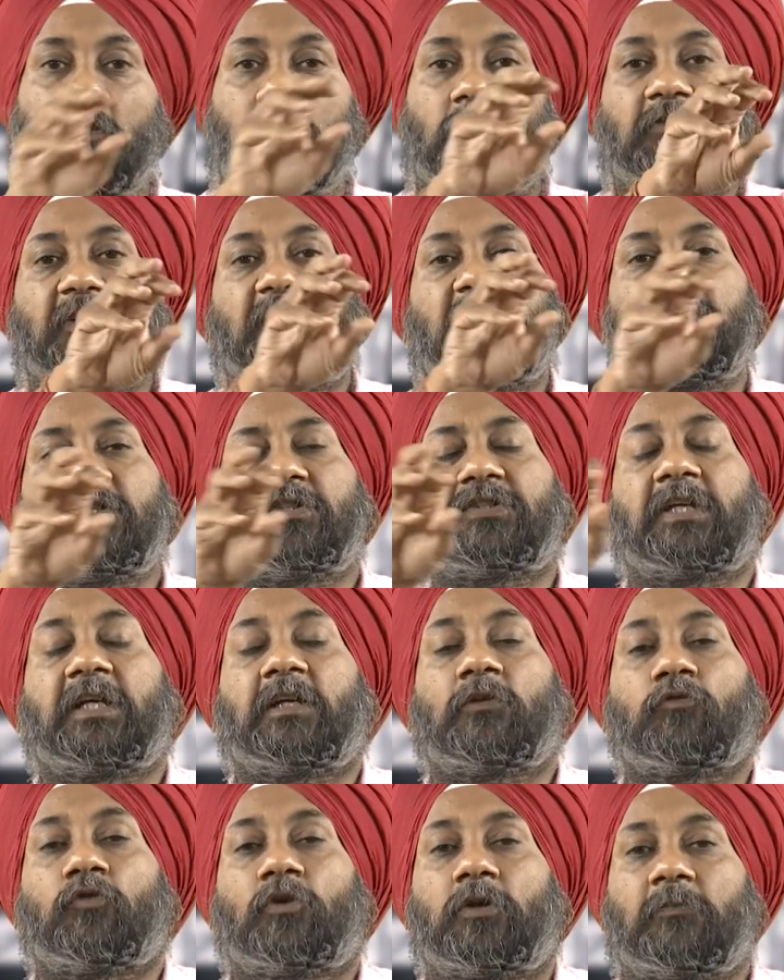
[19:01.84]
what is the
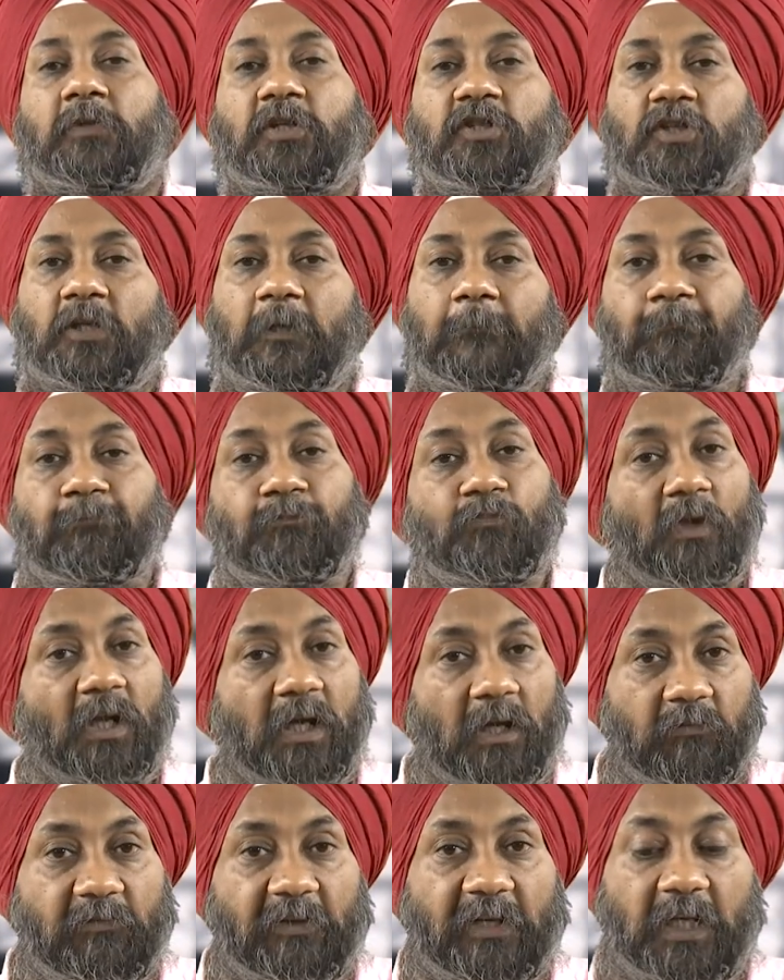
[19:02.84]
information
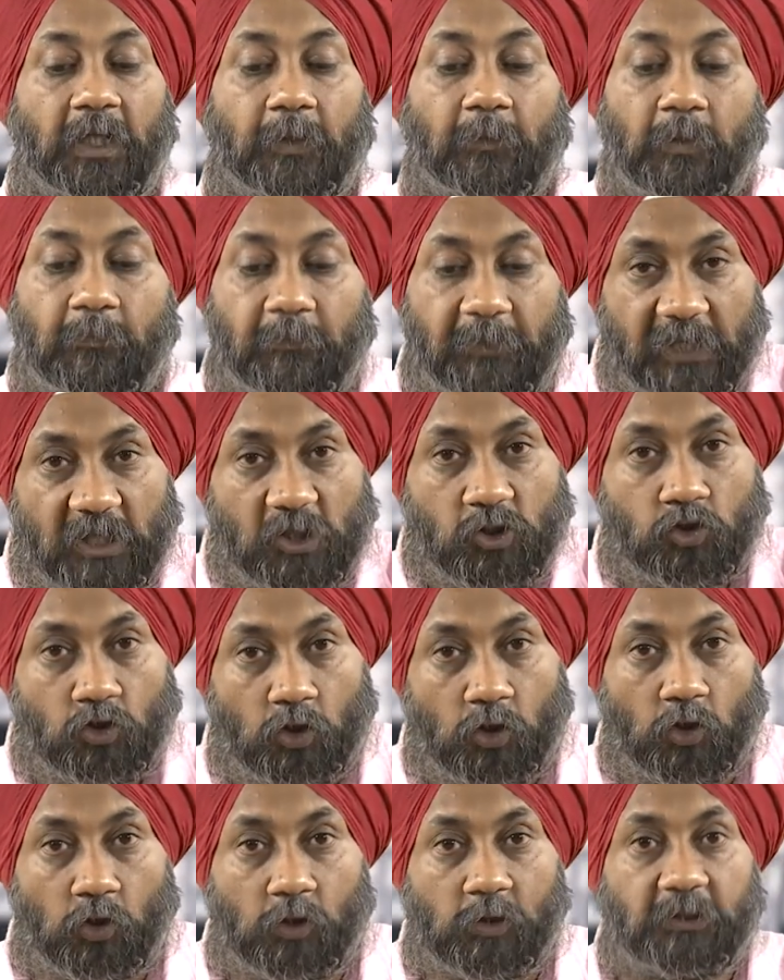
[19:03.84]
available based
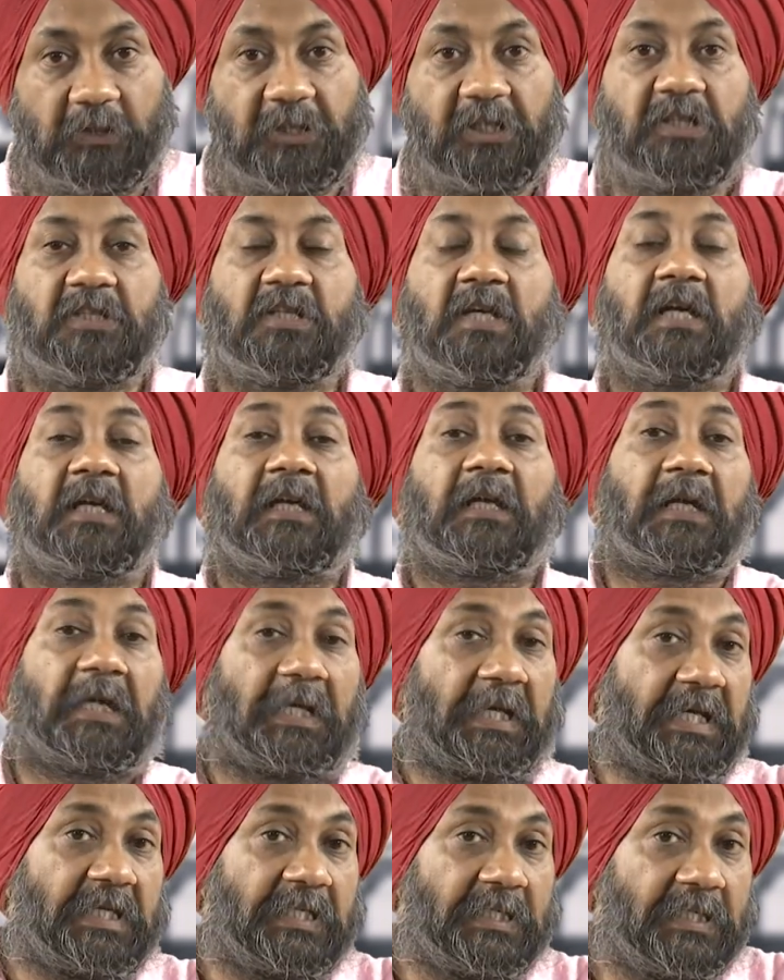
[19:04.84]
on all these
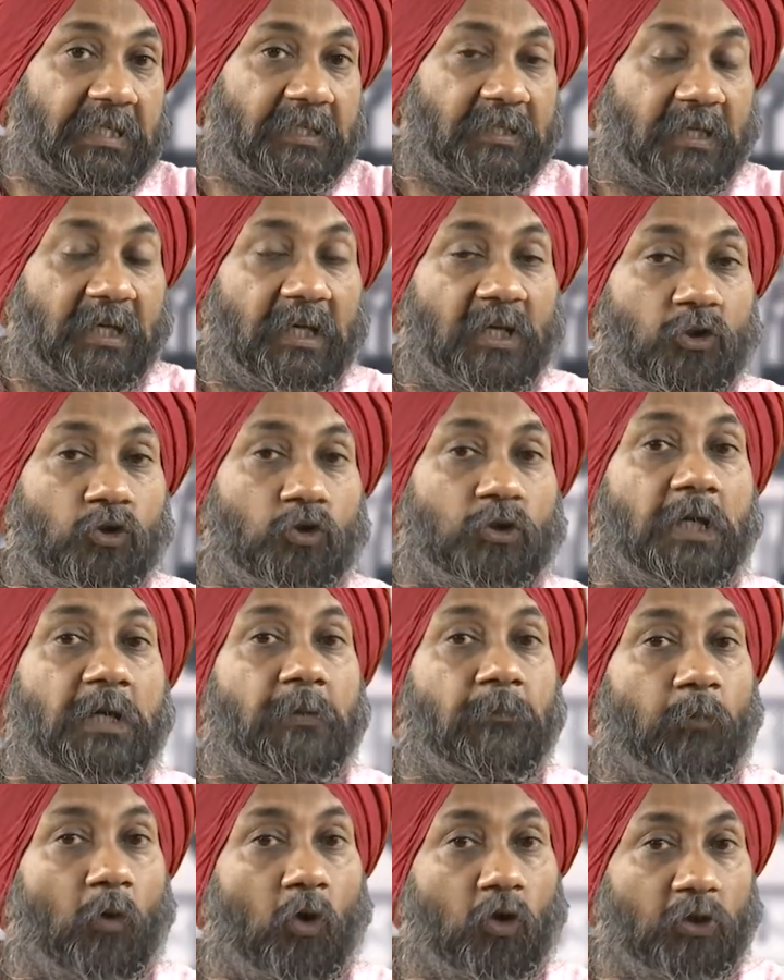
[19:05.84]
criteria. So the
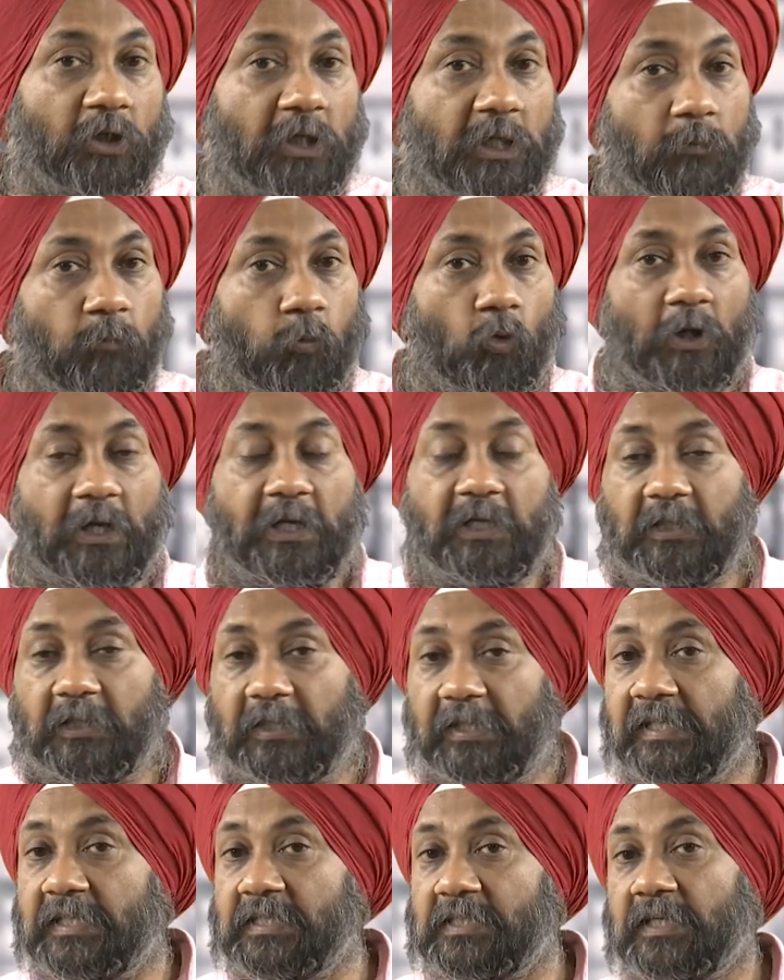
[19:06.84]
important point
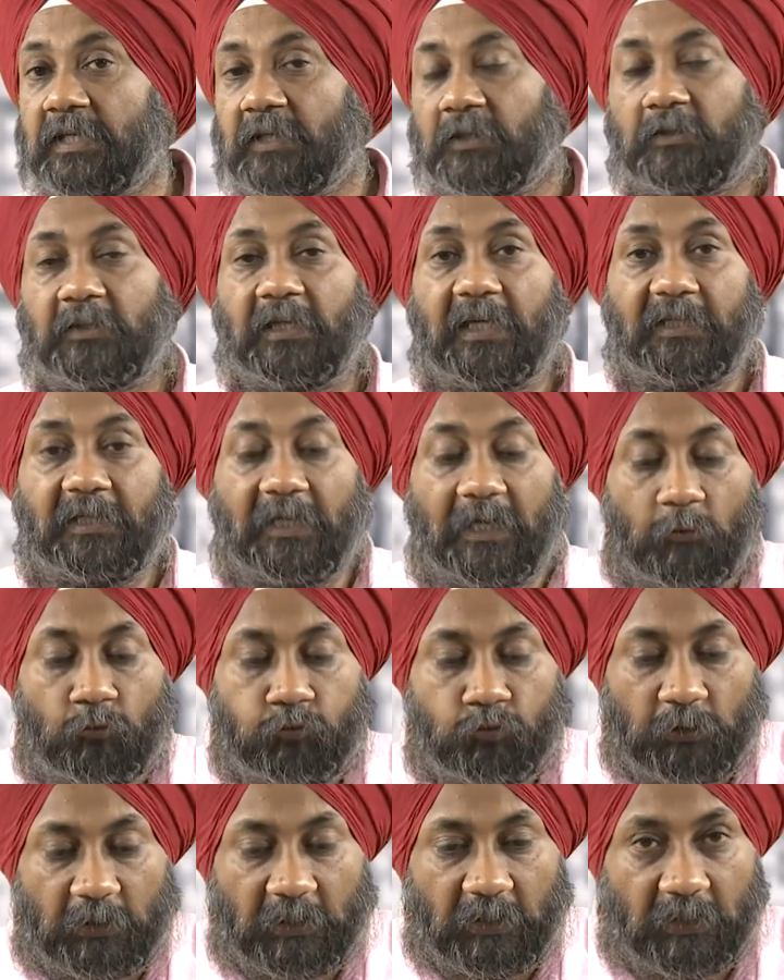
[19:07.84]
is that
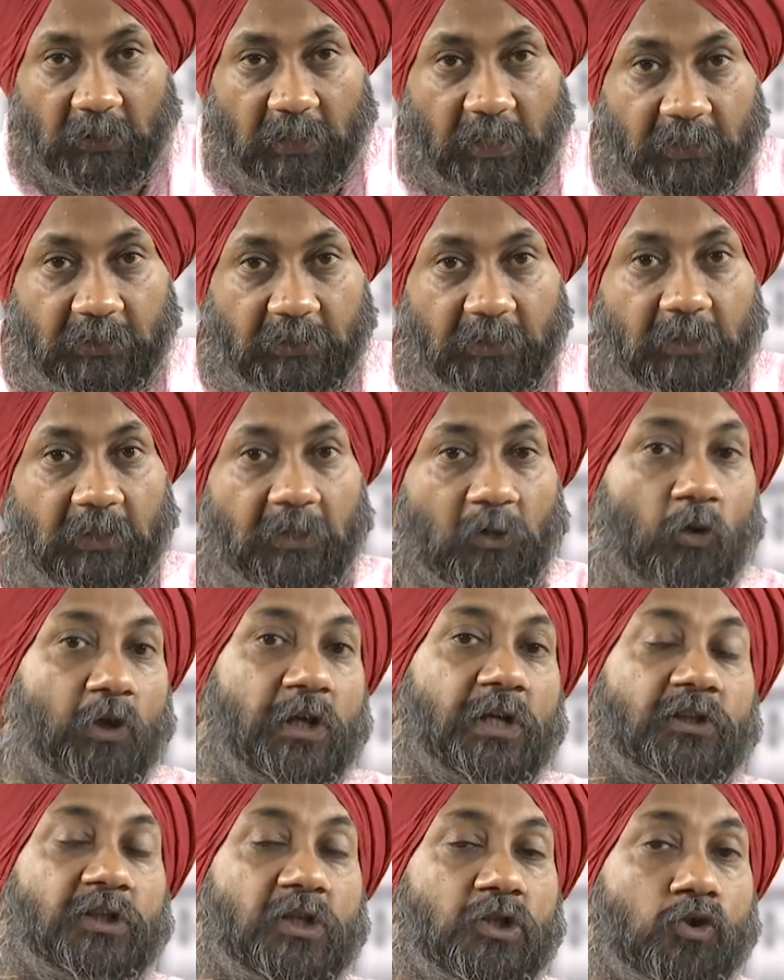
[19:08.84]
after
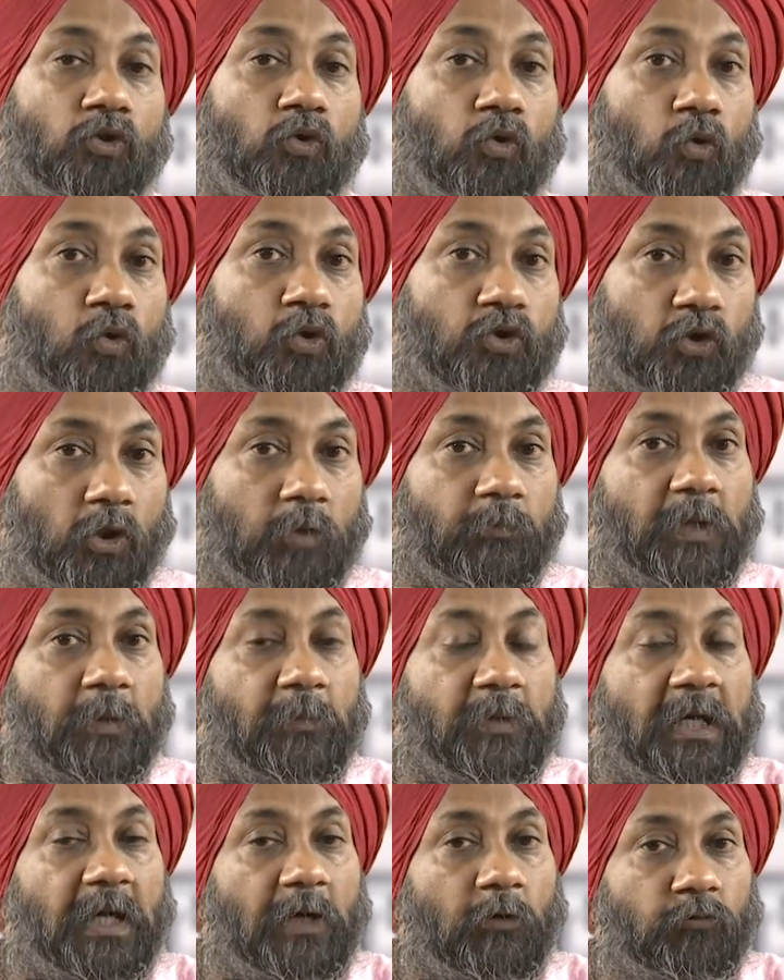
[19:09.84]
undergoing this course or
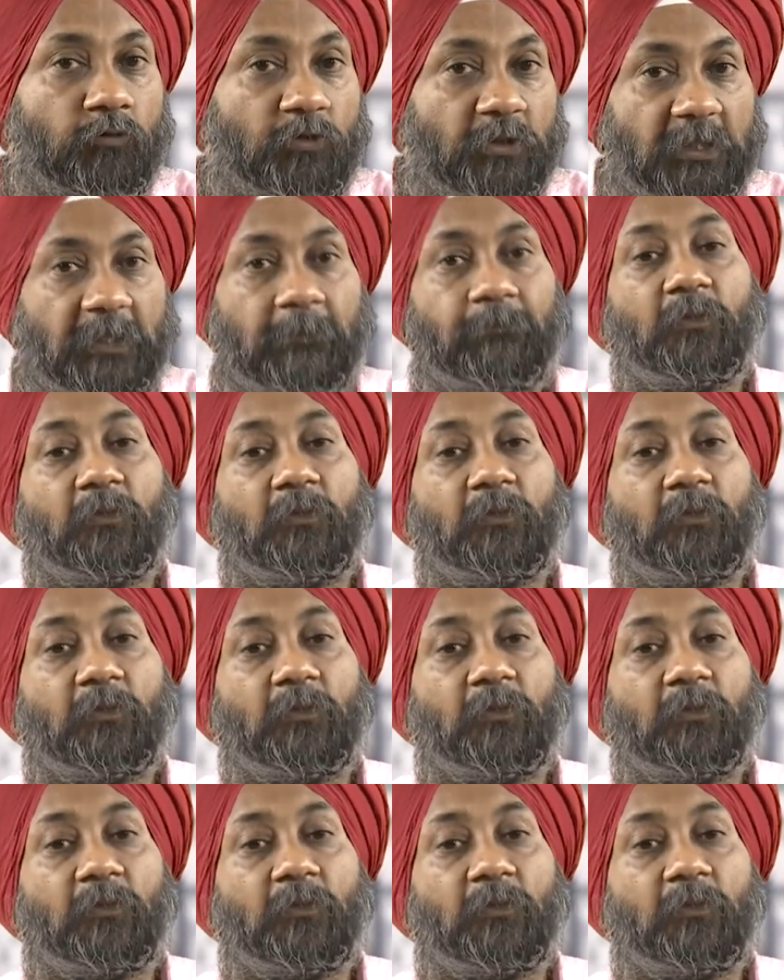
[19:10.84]
maybe after